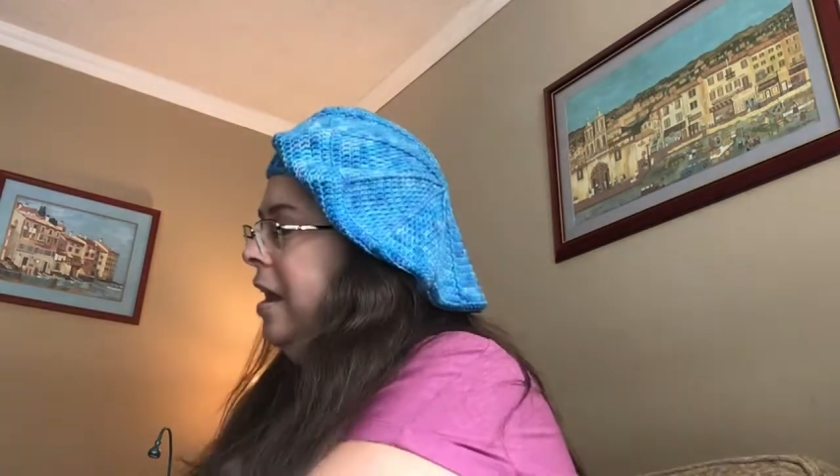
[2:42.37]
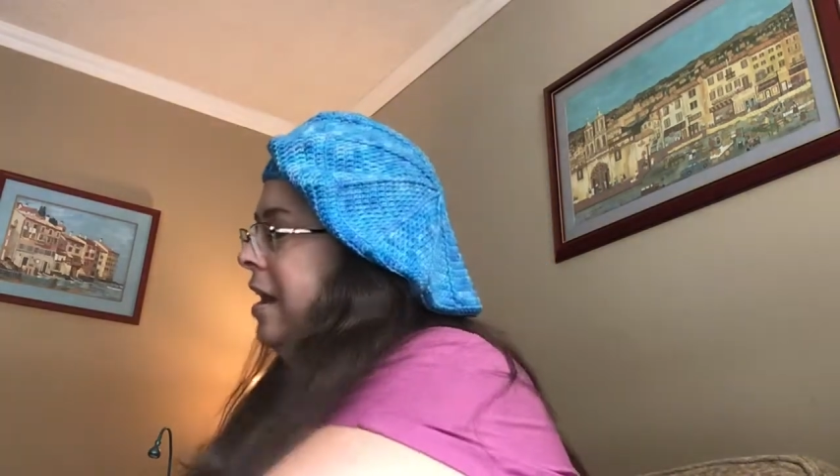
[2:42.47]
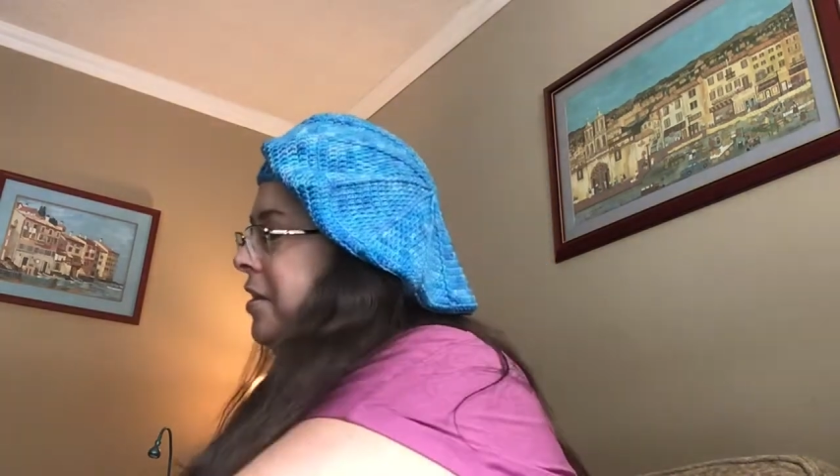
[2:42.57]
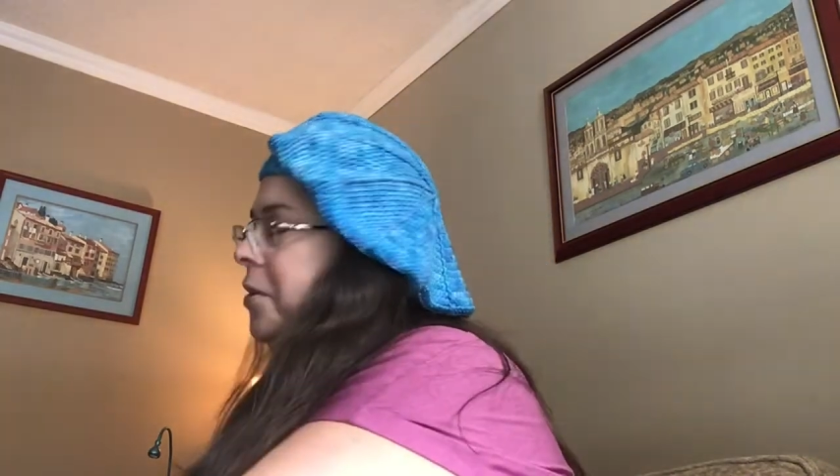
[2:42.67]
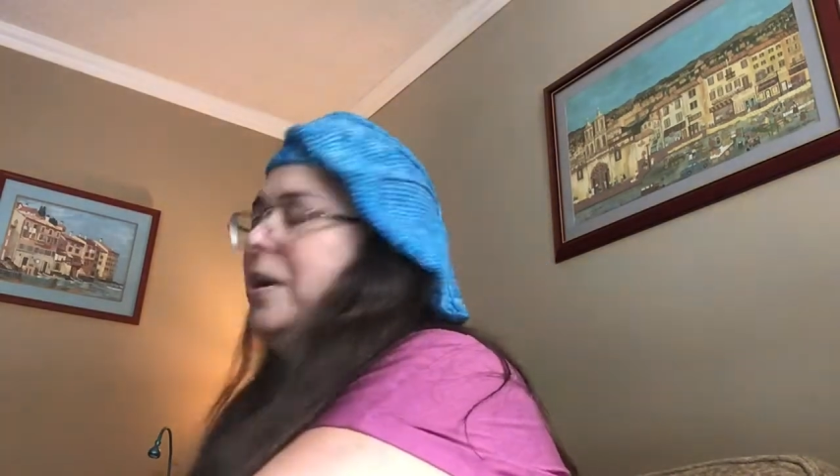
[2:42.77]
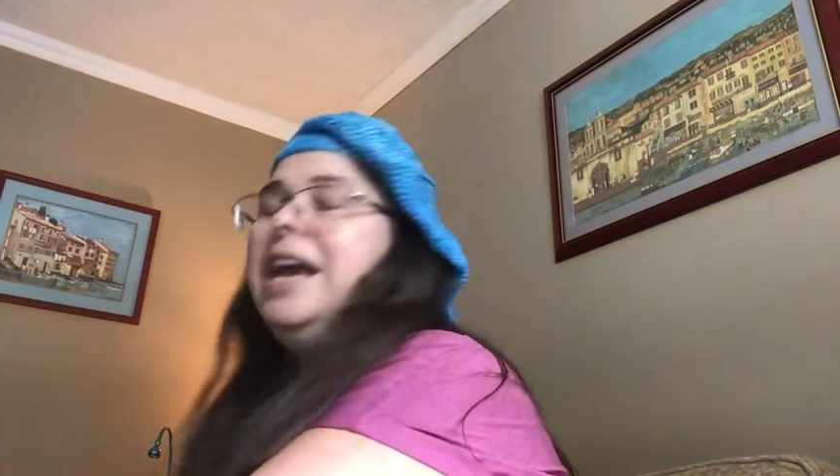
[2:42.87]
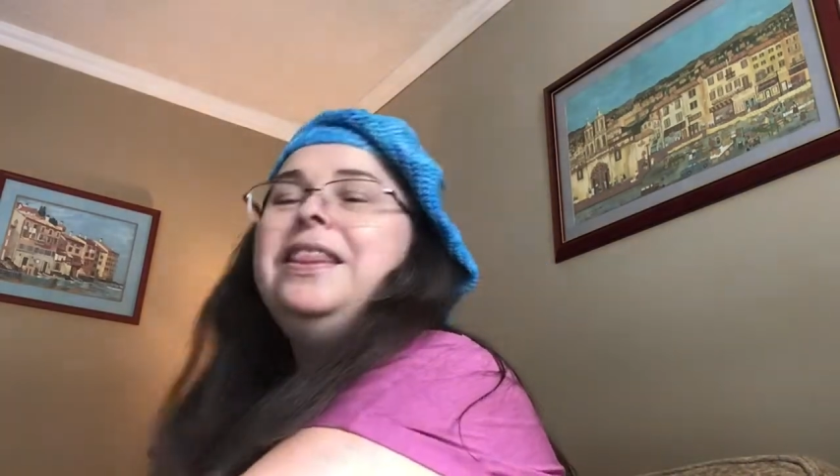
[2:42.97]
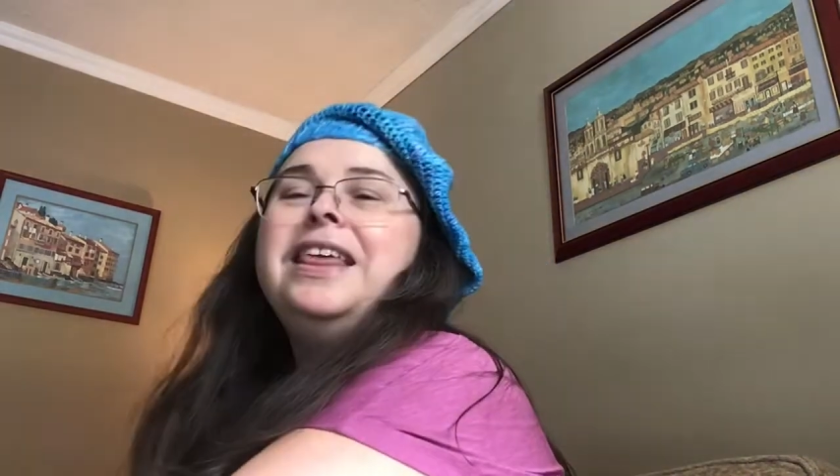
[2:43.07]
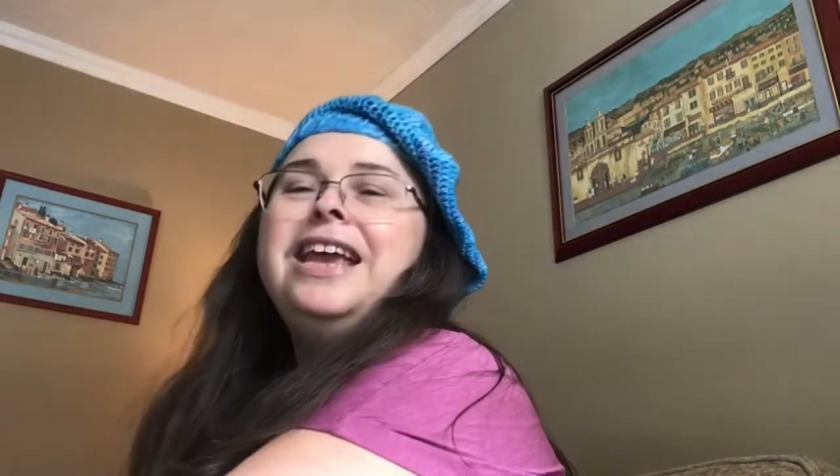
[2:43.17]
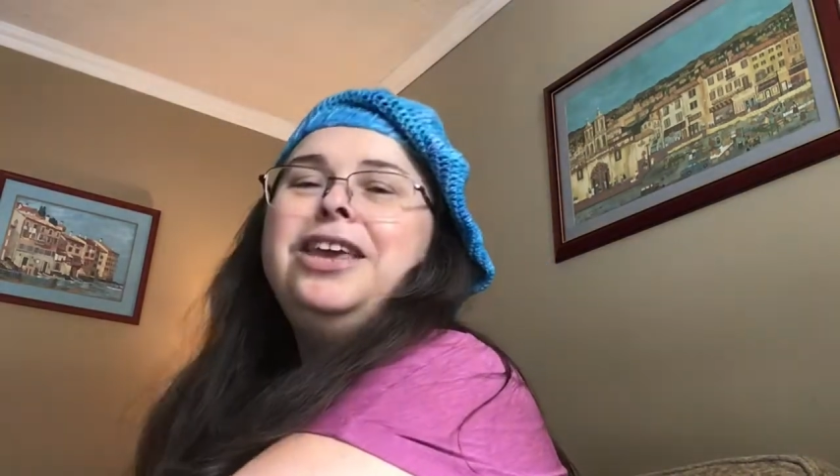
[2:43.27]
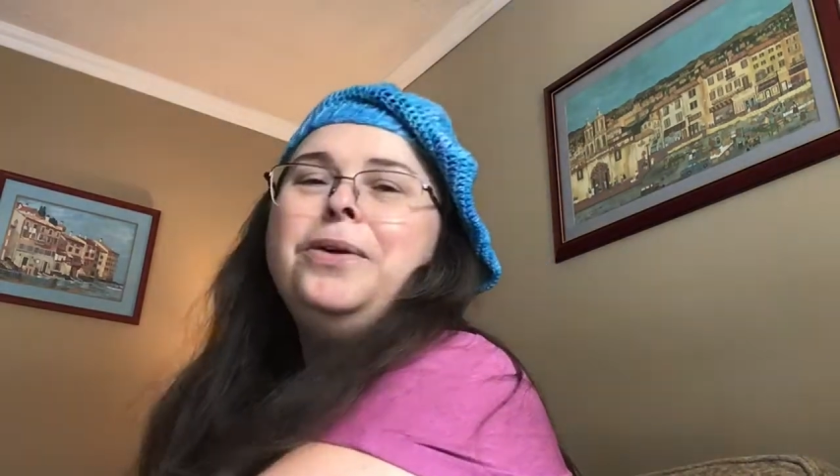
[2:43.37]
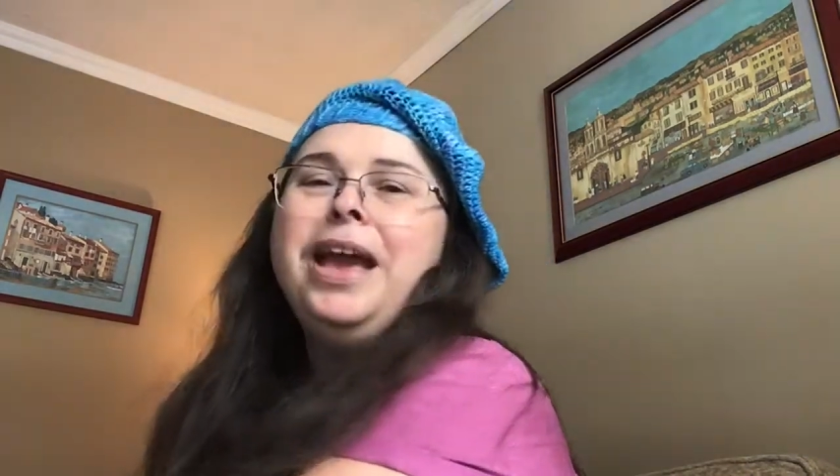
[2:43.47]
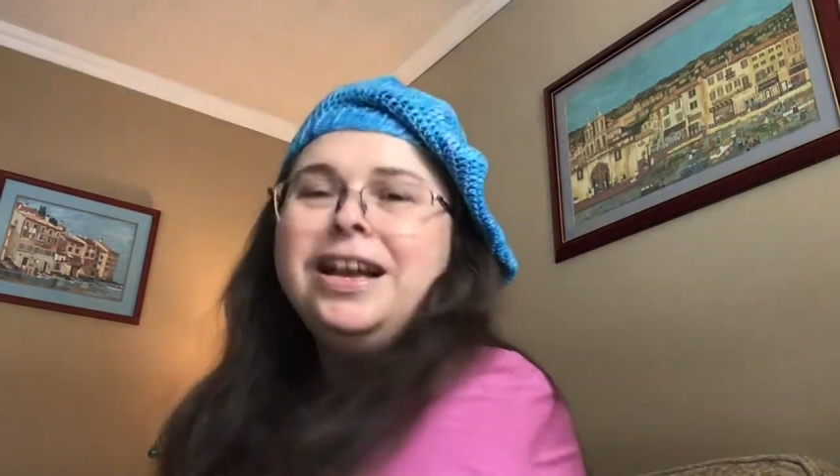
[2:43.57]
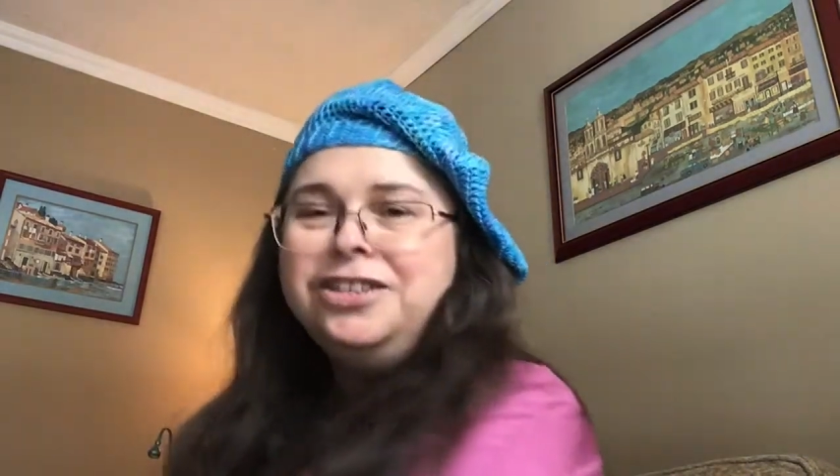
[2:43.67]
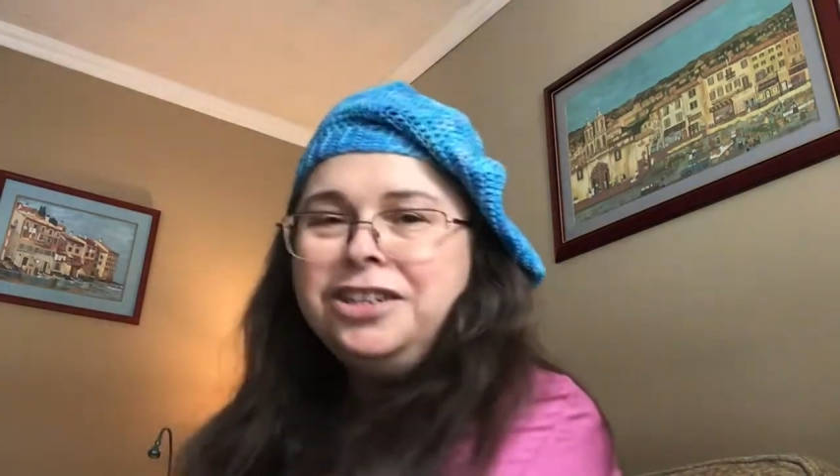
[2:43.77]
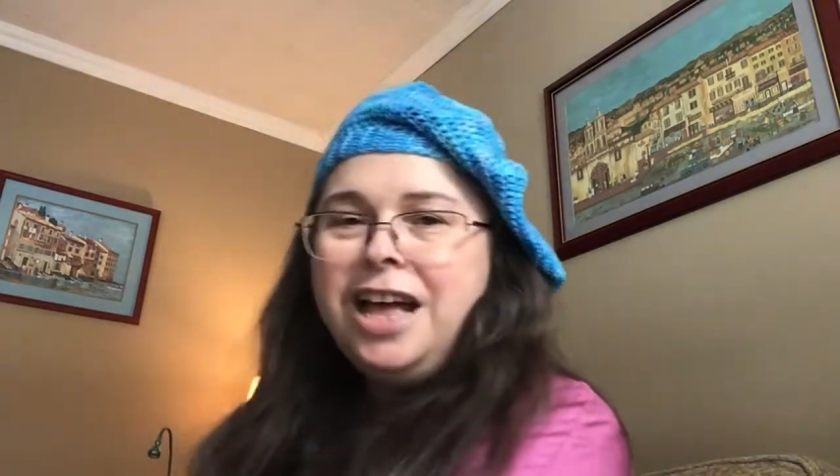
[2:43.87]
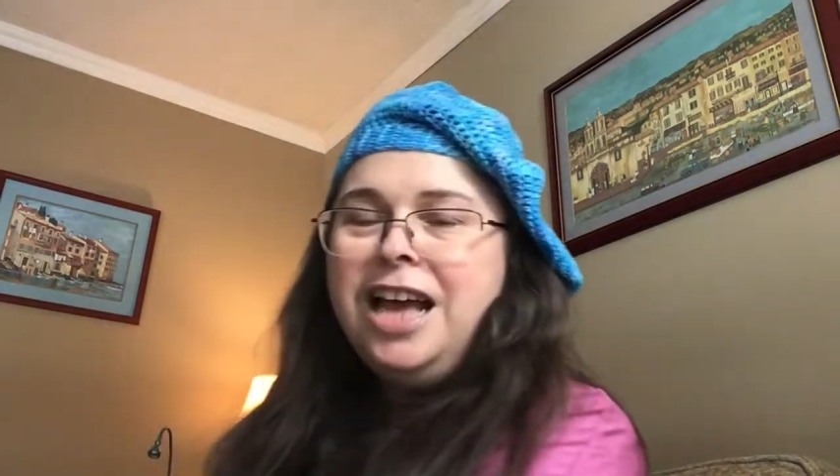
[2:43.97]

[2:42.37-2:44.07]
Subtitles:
So again, thank you, Angela.